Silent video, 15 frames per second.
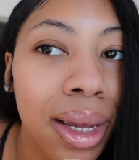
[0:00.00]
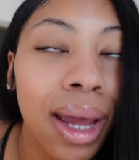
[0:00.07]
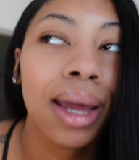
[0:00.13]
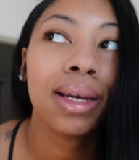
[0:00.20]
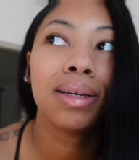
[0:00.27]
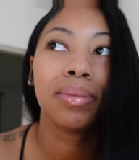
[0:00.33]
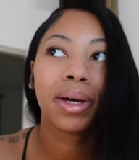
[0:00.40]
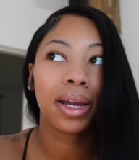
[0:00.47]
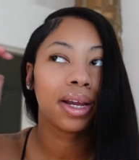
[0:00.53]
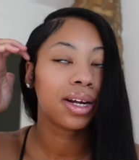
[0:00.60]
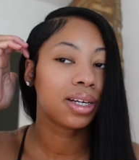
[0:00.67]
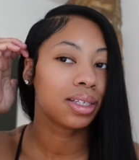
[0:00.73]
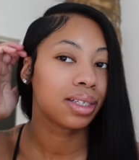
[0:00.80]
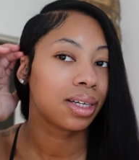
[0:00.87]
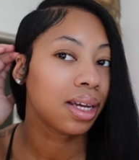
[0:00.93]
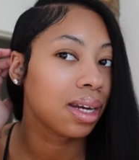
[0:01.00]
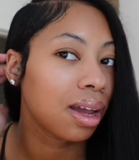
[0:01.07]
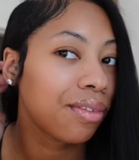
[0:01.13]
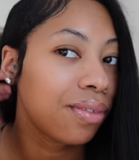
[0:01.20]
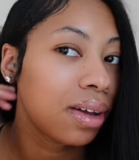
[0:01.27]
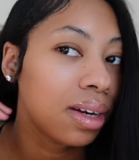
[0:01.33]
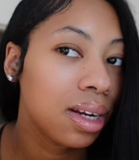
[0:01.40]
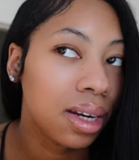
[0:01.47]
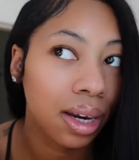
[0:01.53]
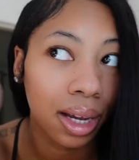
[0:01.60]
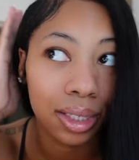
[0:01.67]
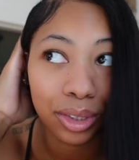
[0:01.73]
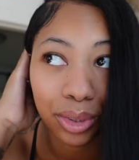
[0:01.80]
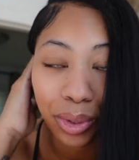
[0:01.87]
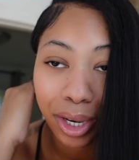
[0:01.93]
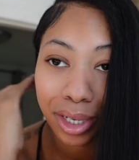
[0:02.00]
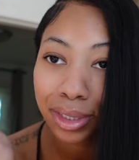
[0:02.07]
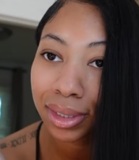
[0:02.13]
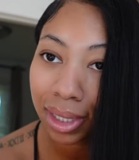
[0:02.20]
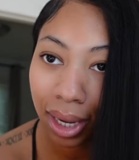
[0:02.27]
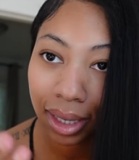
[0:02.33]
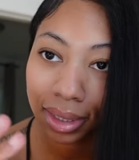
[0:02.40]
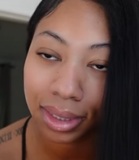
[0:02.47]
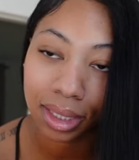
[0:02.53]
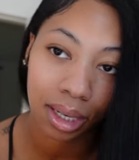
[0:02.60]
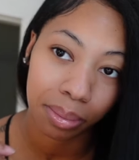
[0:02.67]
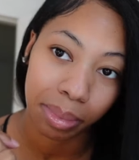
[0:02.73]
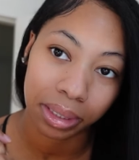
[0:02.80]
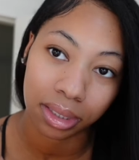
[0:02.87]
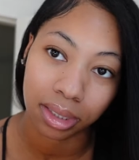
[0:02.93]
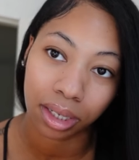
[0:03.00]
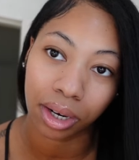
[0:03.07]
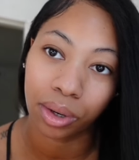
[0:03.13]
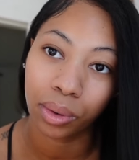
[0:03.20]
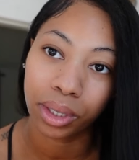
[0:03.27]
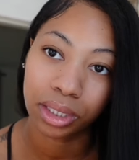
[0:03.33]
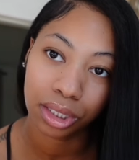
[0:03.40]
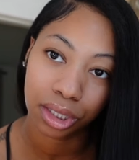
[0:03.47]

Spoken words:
I need my hair done. And I found a natural hairstylist that I'm about to start going